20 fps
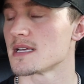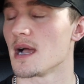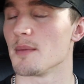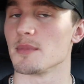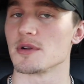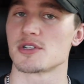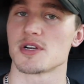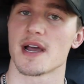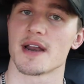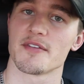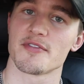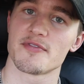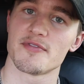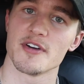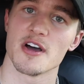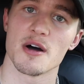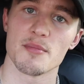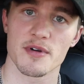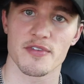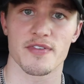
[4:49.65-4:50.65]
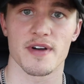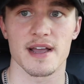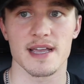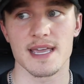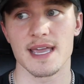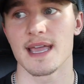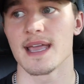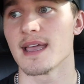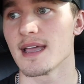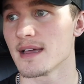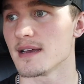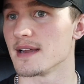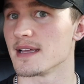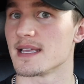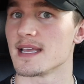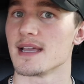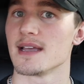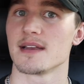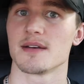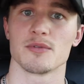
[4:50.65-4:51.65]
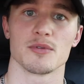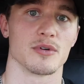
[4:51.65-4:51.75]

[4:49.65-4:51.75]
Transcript: I'm going to try to film if I can. Again,